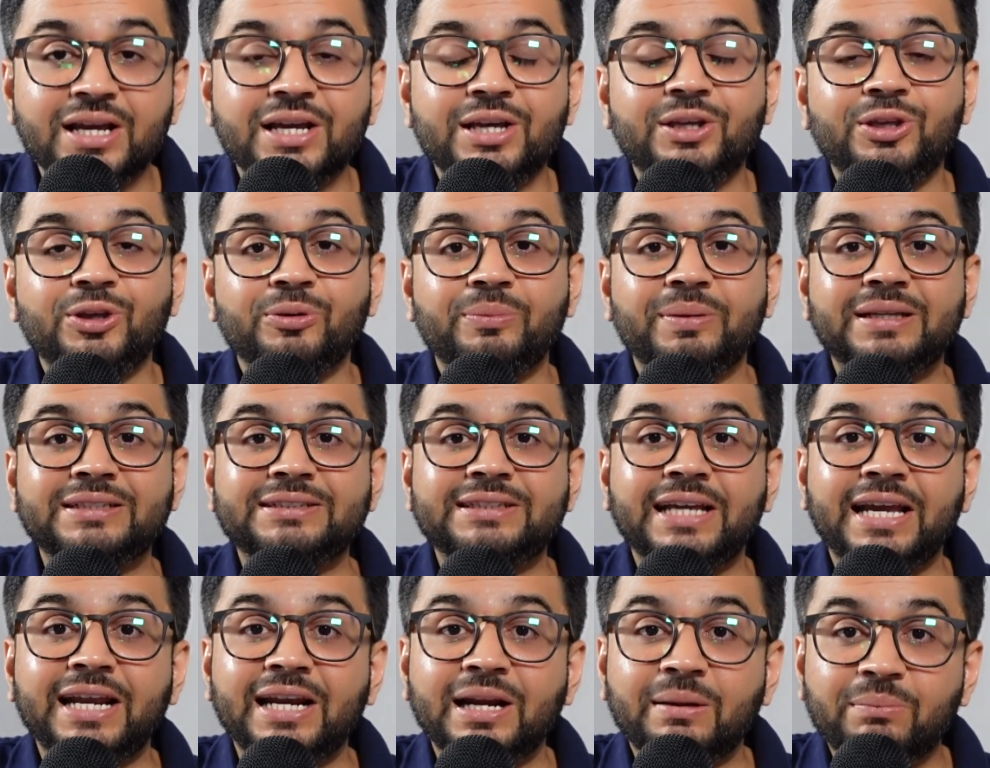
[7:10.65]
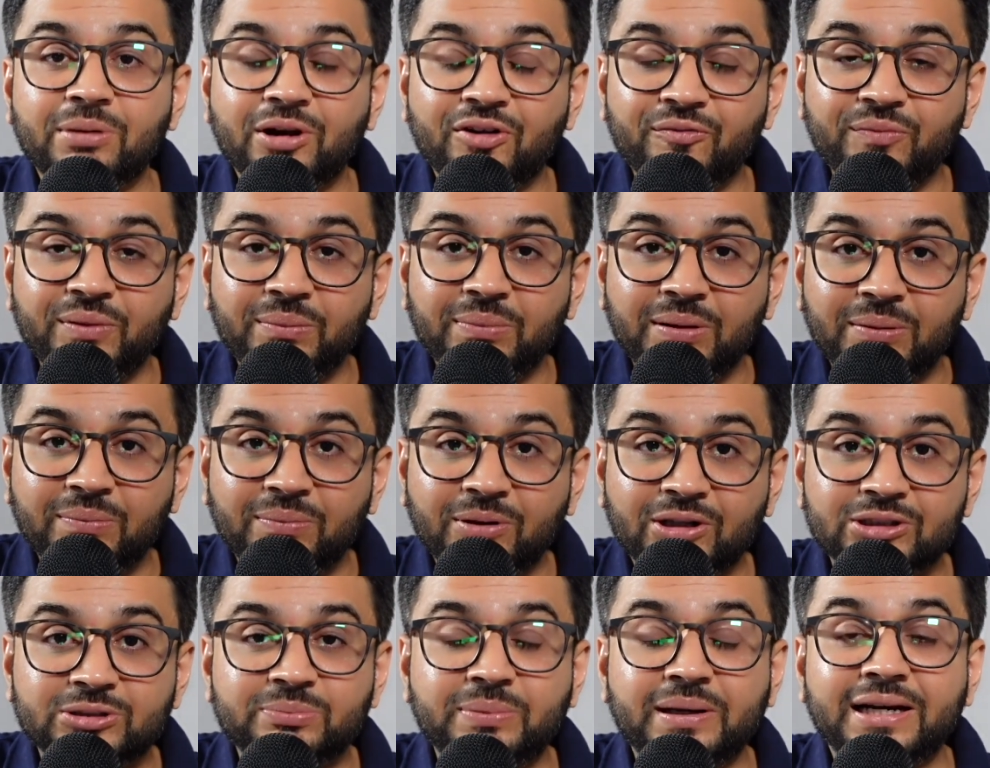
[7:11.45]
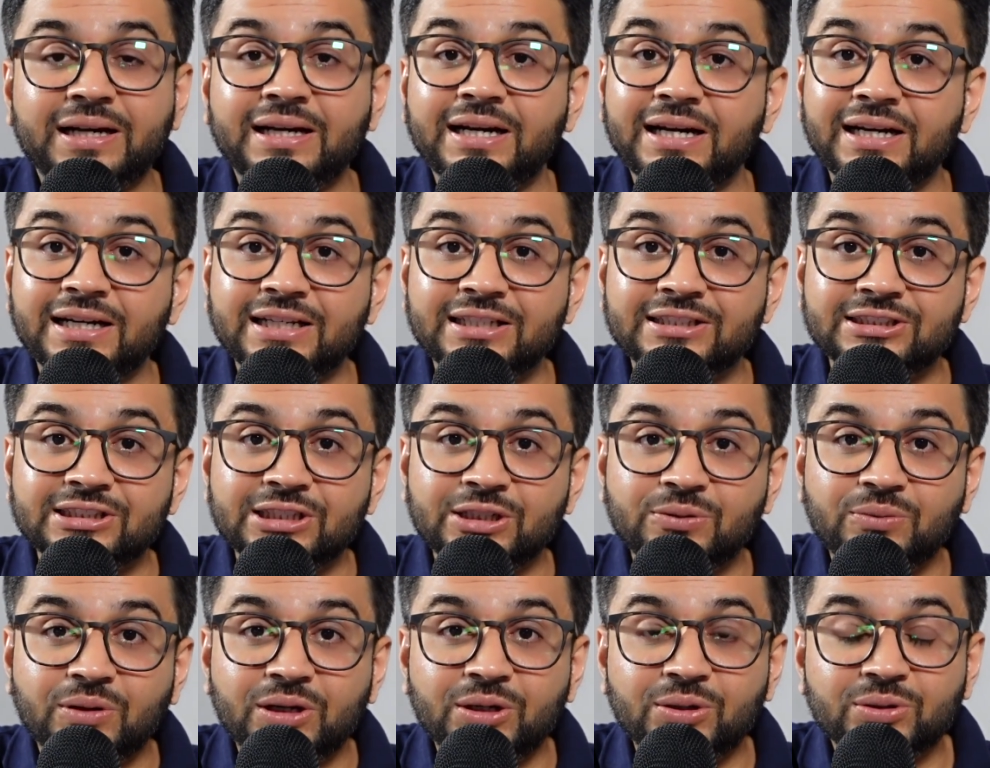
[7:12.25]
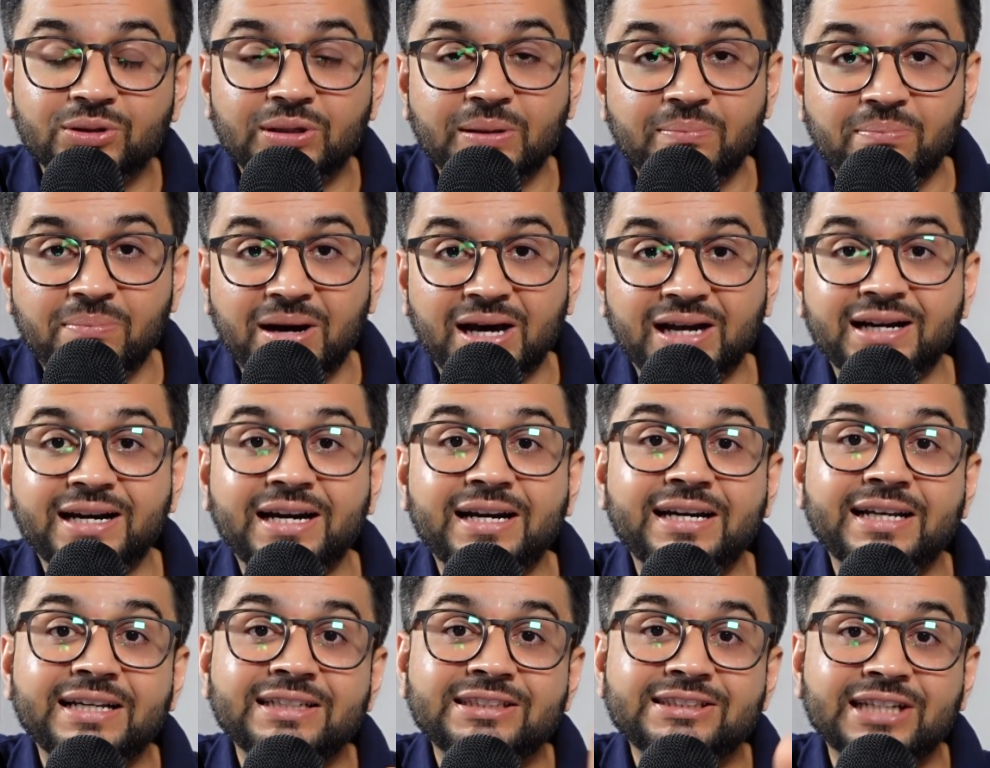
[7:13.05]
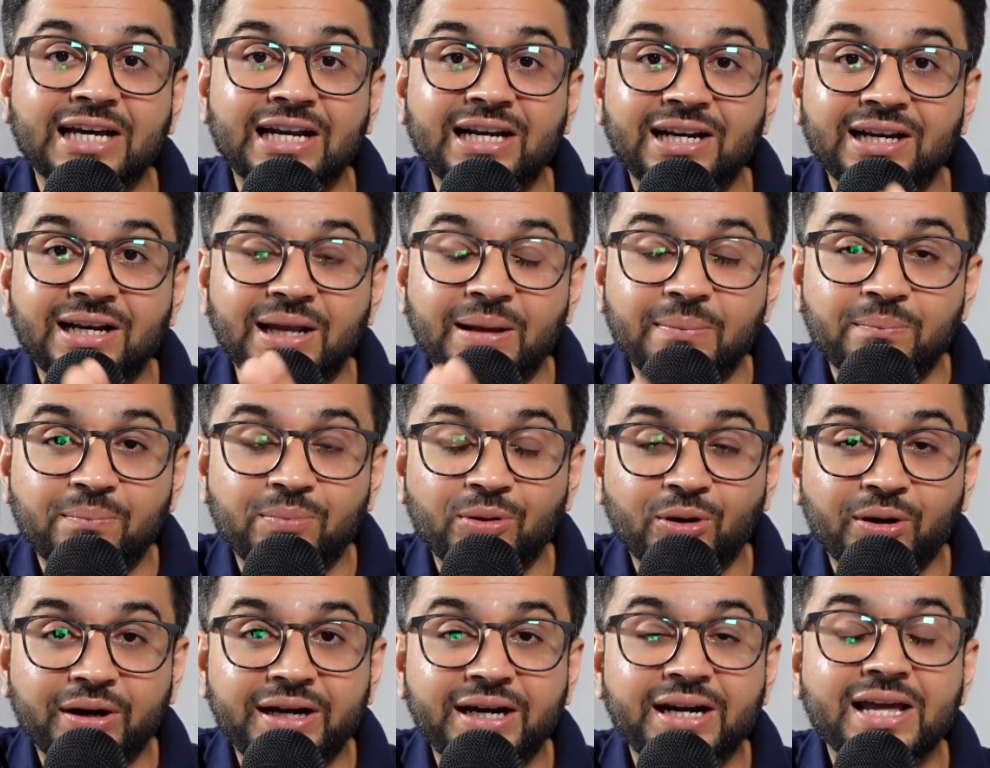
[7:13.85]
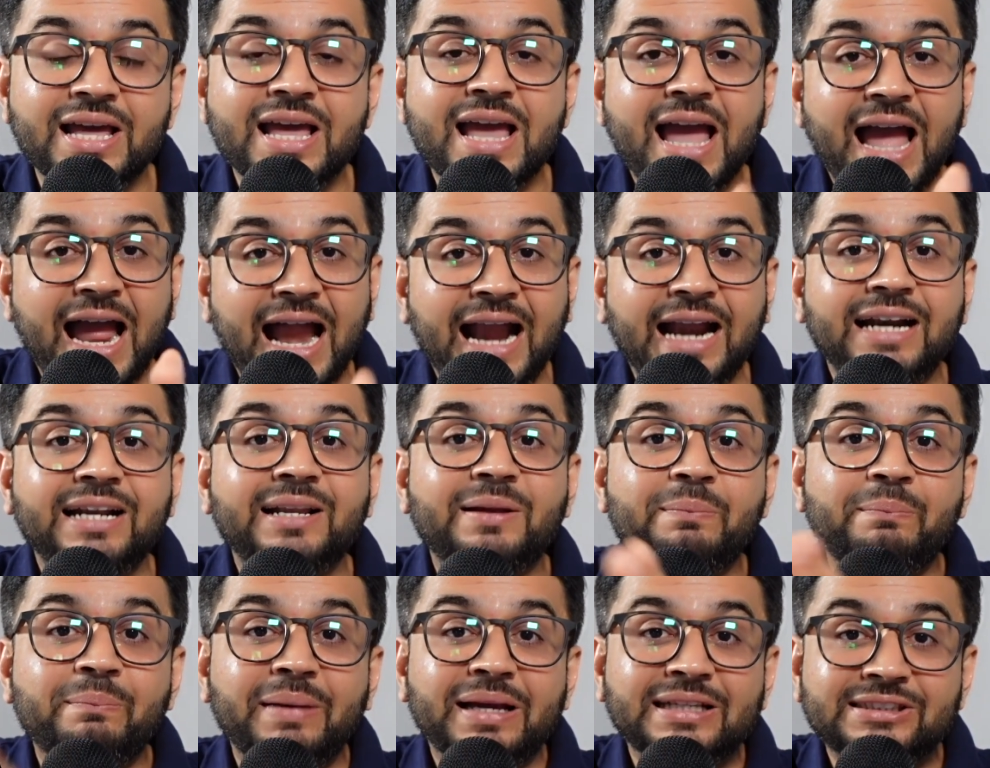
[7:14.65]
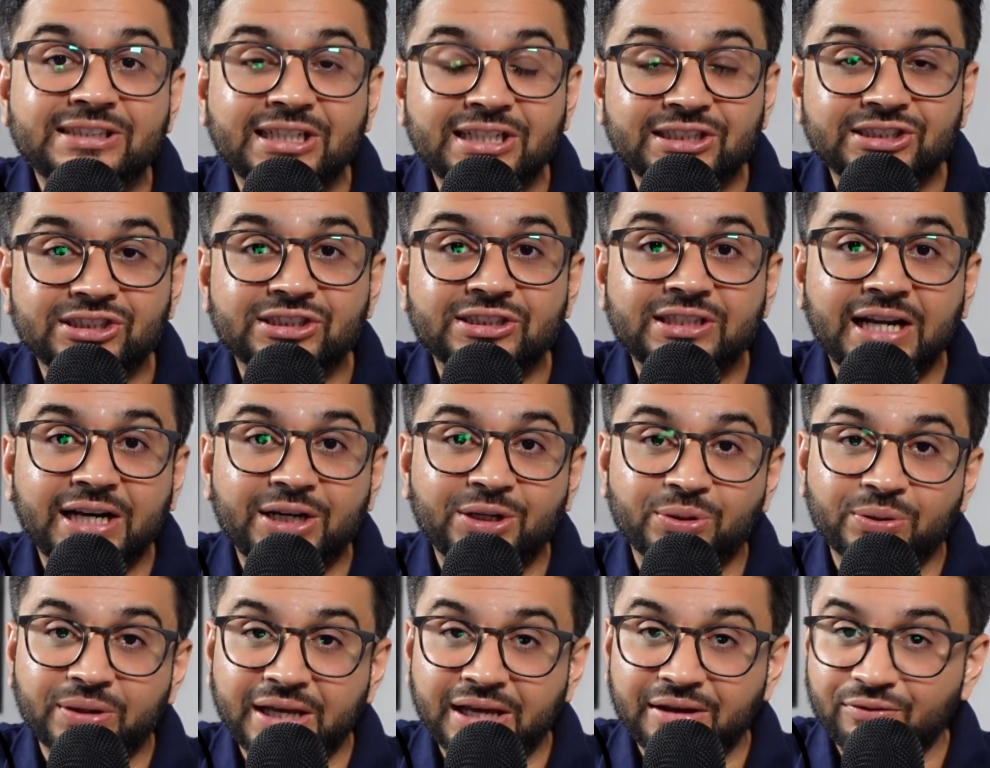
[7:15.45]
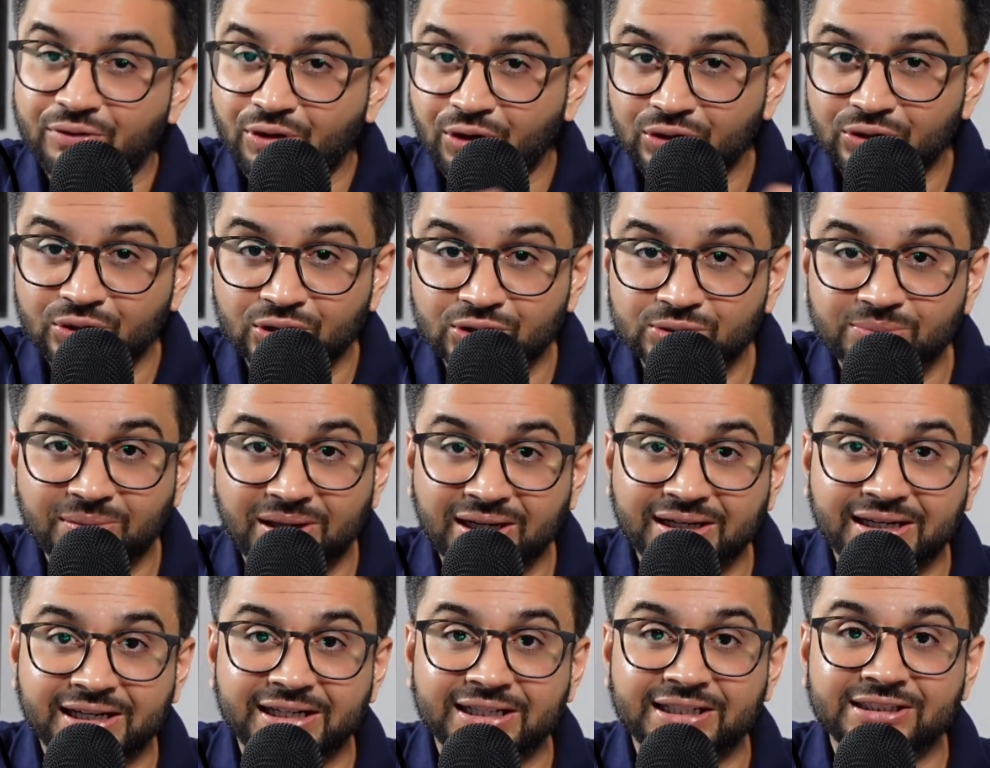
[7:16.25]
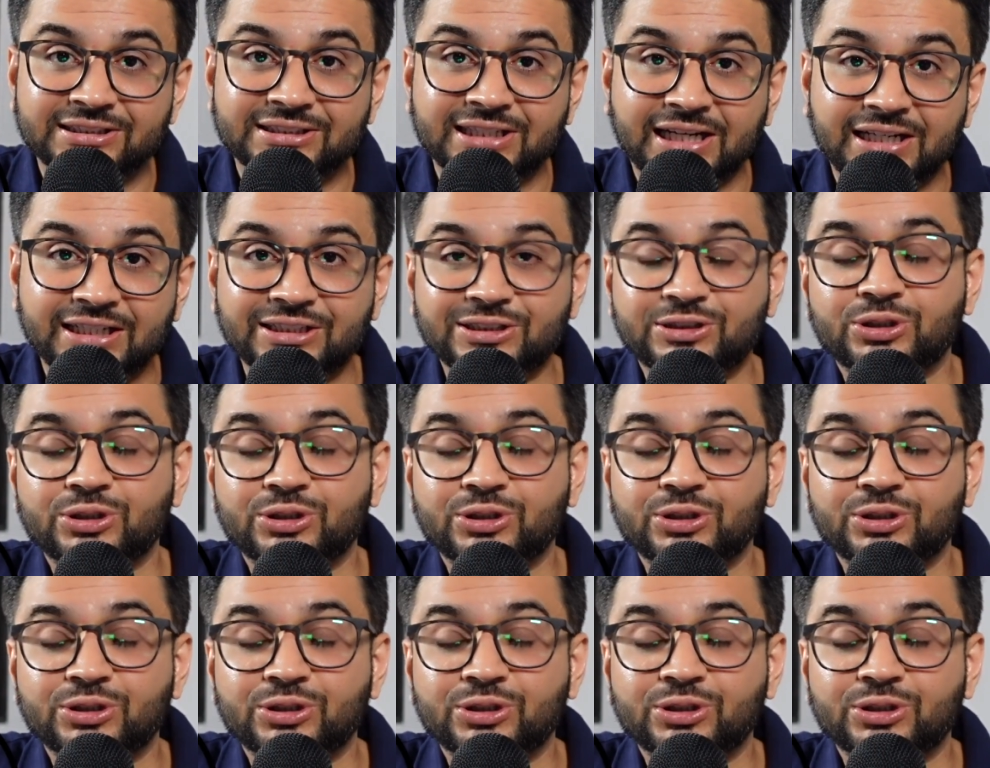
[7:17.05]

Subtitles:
You may say number of people prospected is equal to the marketing channel employed and the message that you gave on those marketing channels.